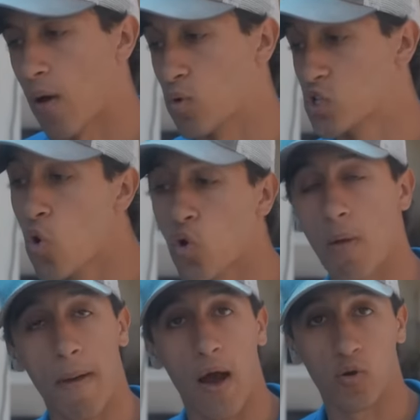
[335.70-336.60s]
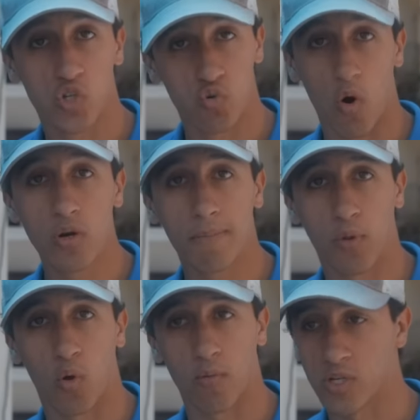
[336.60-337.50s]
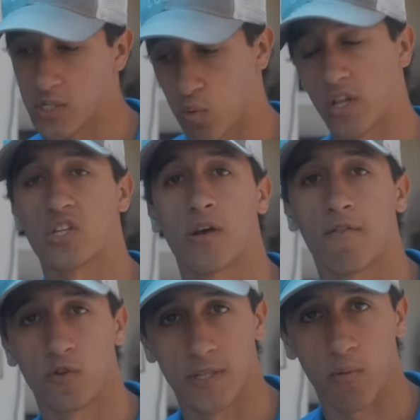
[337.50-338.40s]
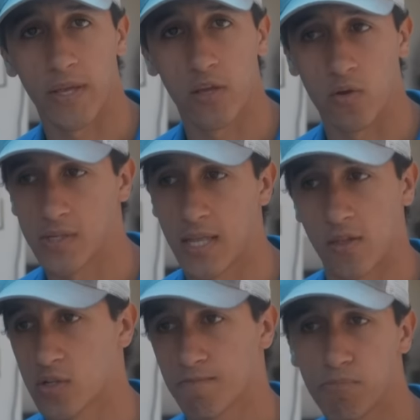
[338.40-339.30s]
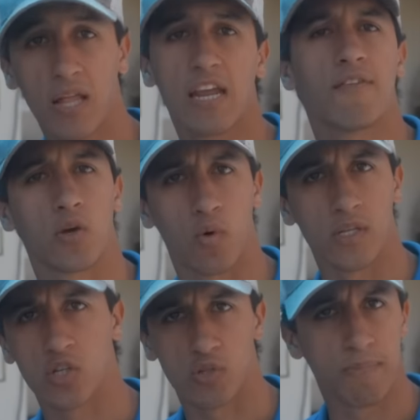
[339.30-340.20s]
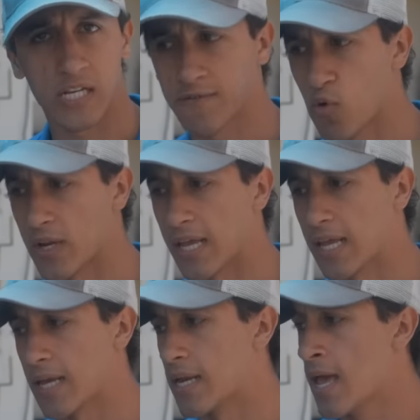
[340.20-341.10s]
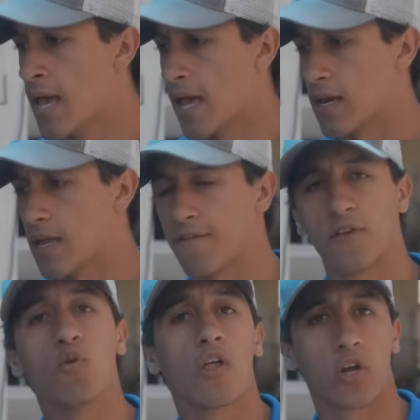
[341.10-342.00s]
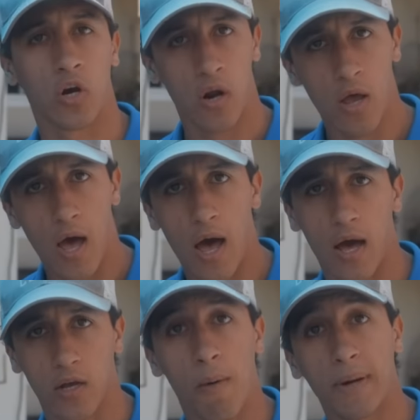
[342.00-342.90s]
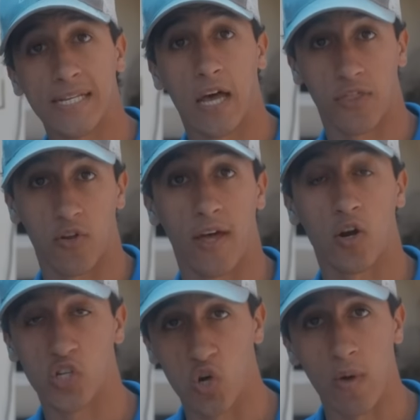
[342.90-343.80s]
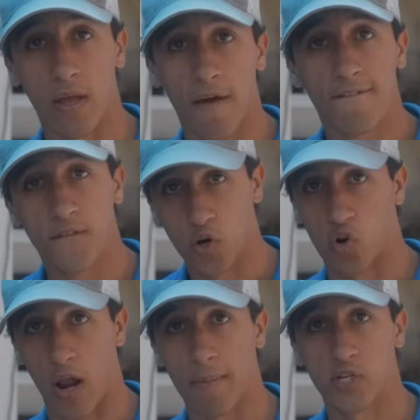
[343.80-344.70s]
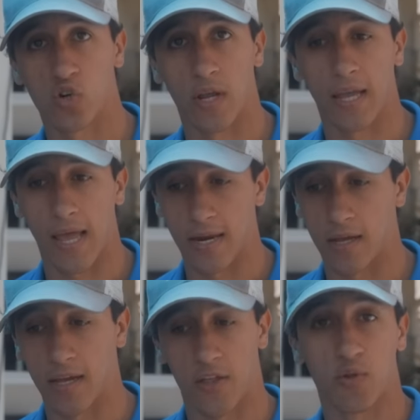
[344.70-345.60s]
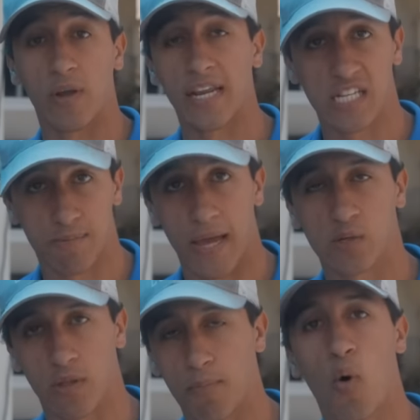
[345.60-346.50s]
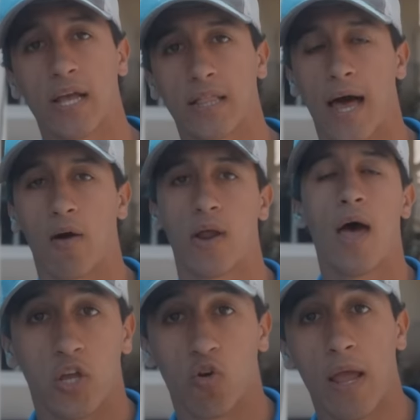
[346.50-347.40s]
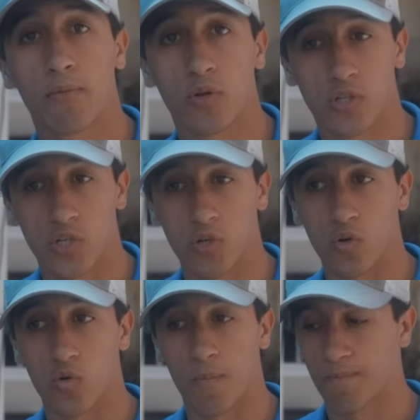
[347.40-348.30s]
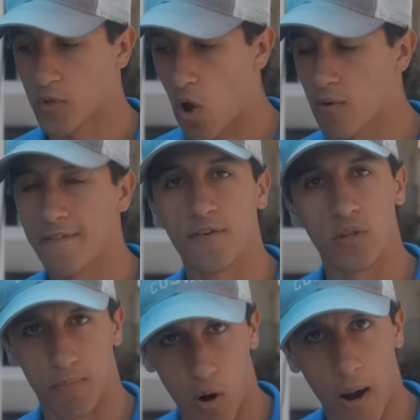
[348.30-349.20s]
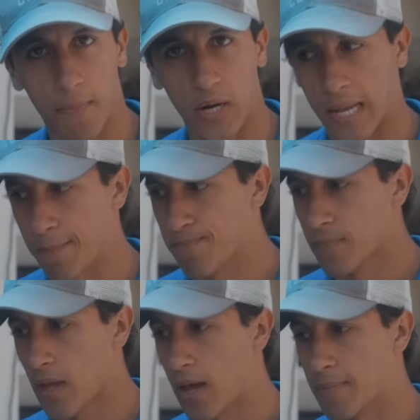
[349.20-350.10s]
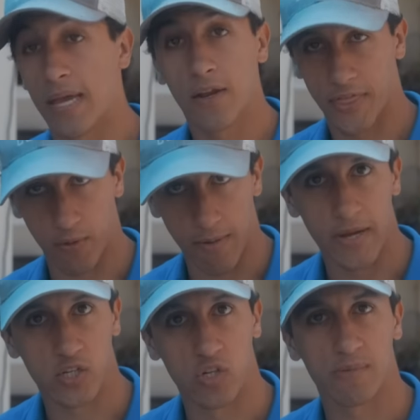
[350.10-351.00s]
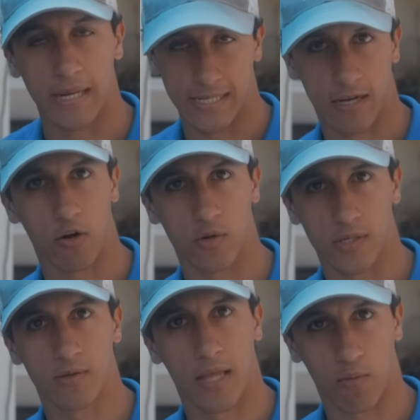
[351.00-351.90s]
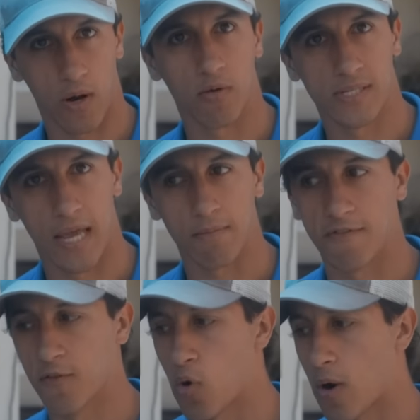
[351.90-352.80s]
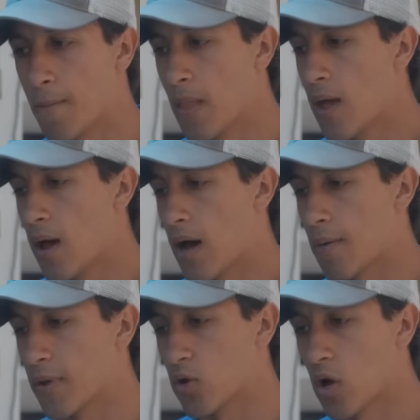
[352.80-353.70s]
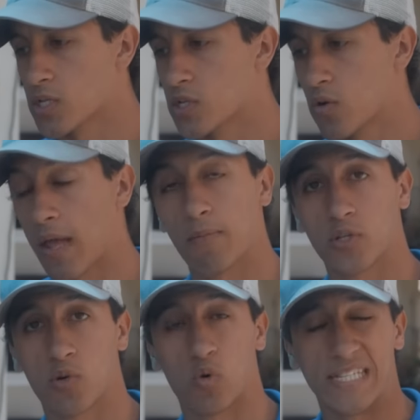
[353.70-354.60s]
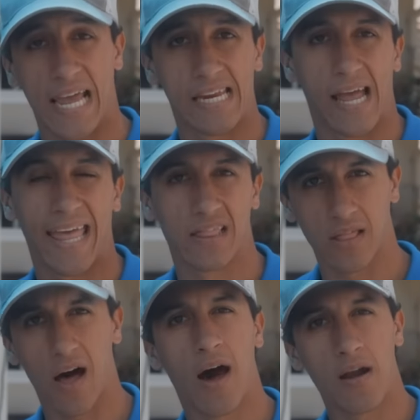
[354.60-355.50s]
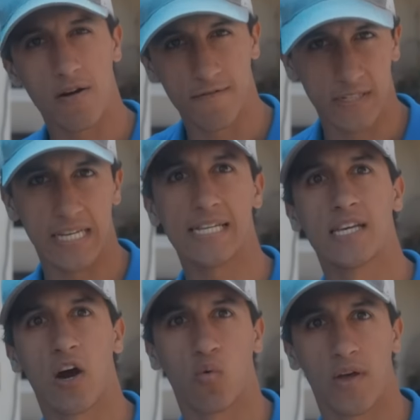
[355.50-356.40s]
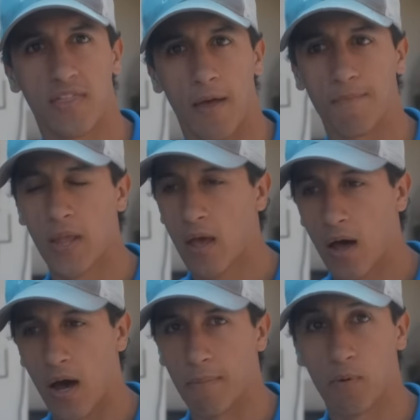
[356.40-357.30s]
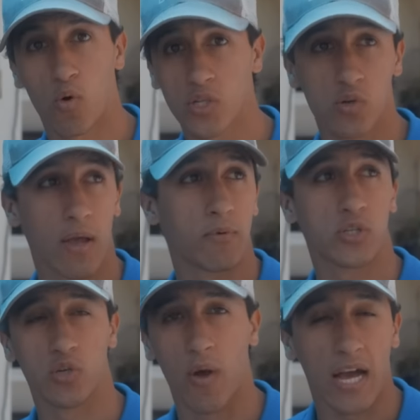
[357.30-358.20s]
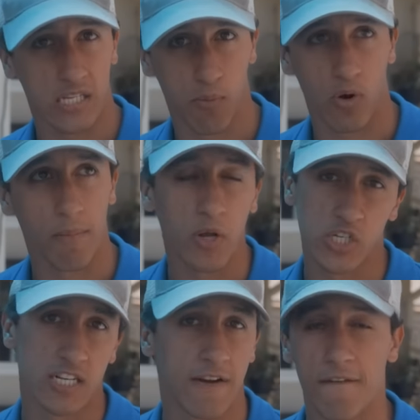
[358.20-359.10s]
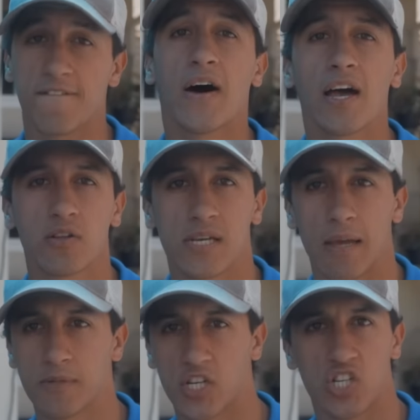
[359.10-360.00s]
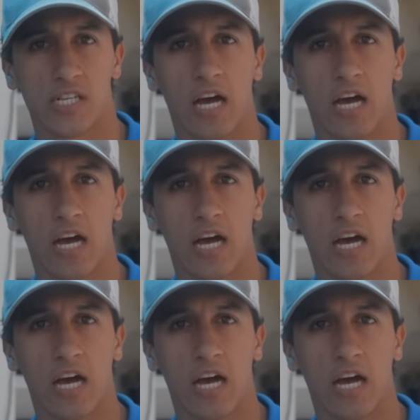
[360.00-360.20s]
What's cool about Drone Deploy, which is one of the softwares that we use, and there's plenty of other ones, there's Pix4D and a few other companies out there that are doing photogrammetry in a 3D space with a point cloud. You're able to go and view the property in a three-dimensional space, like what I was saying before, but you're also able to retain a lot of detail with it. And we're also able to export a bunch of different file types, such as